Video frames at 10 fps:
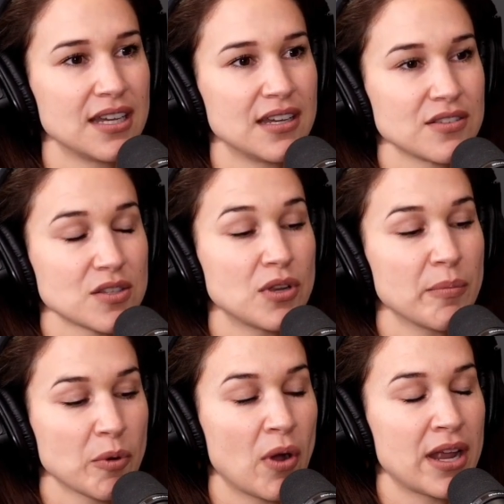So
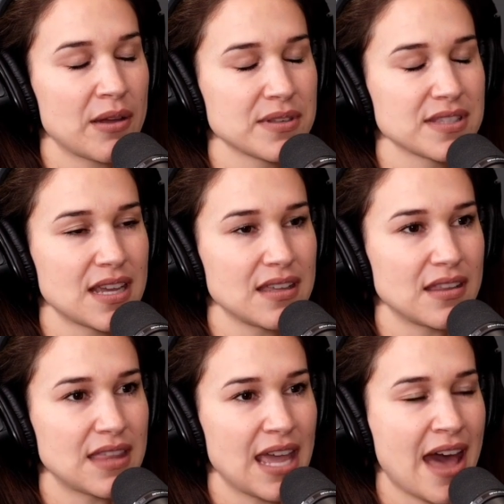number one, I would say
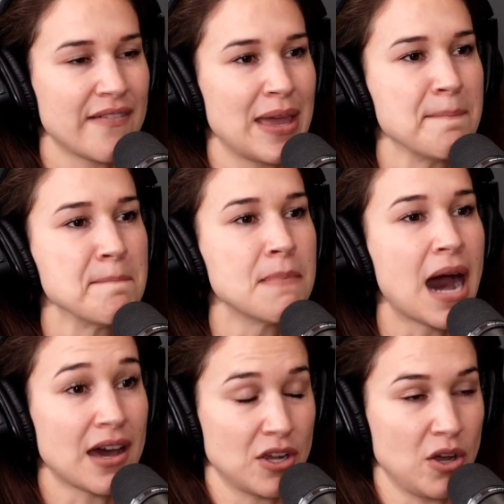that they have a
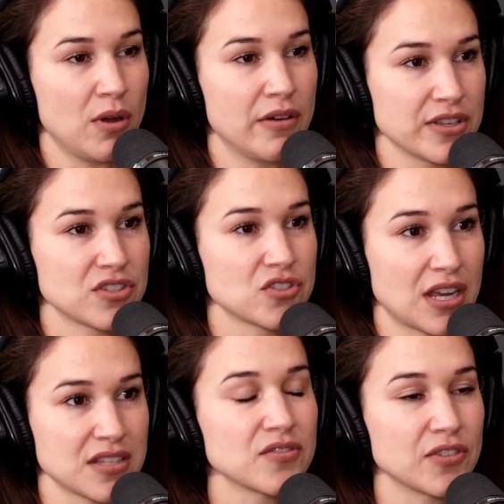motto of a
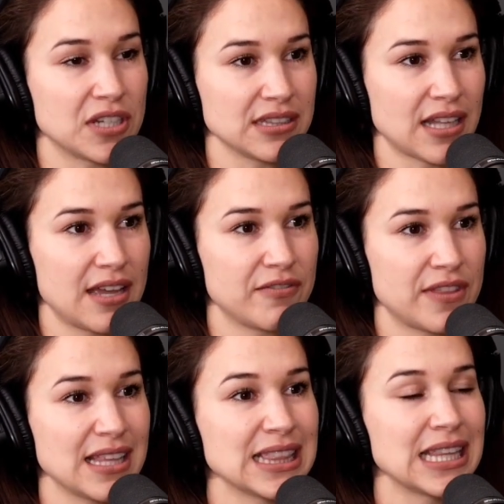stress-free life.
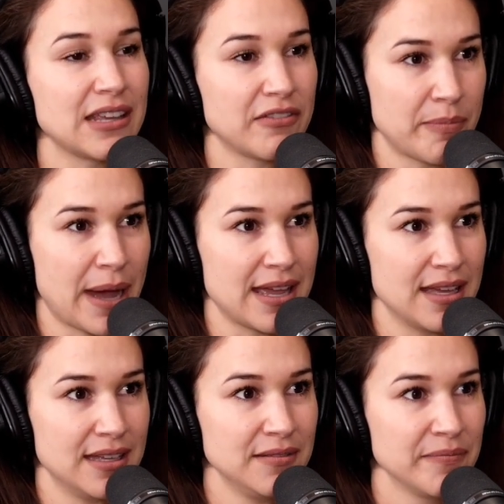They live by
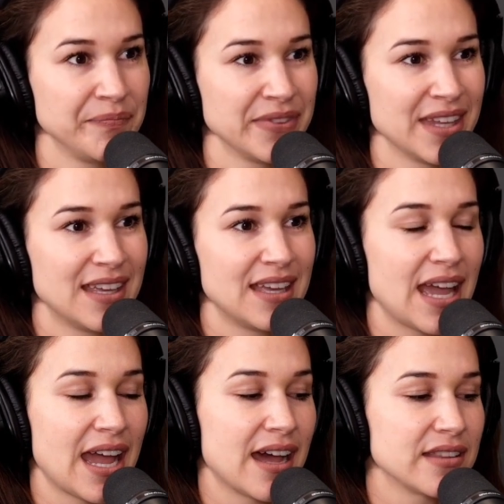it.
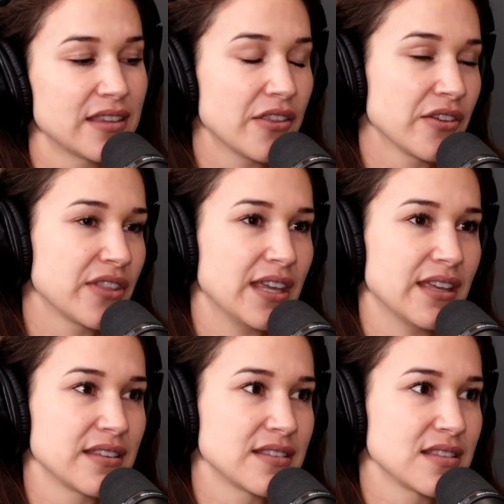And the other thing
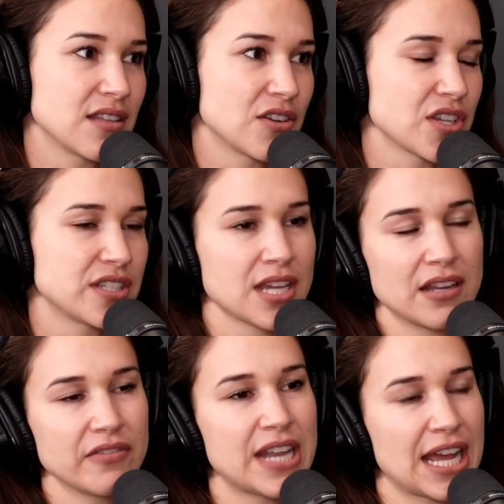is there's a ton
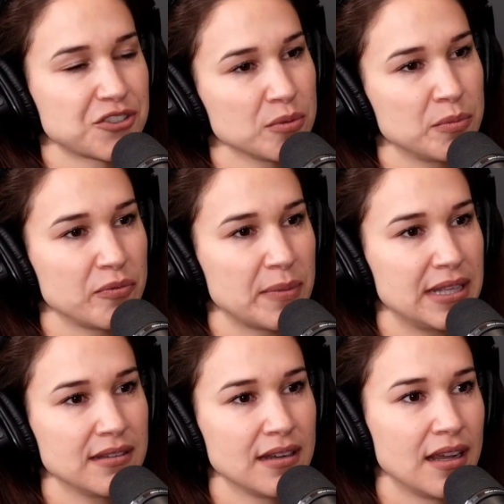of natural
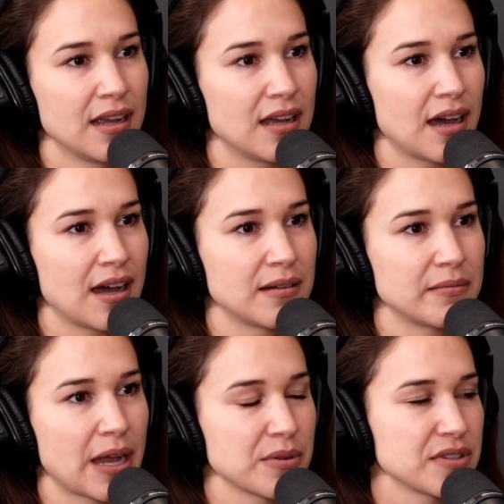movement.
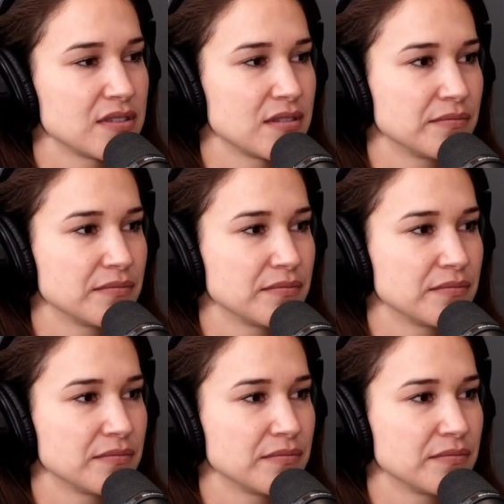I was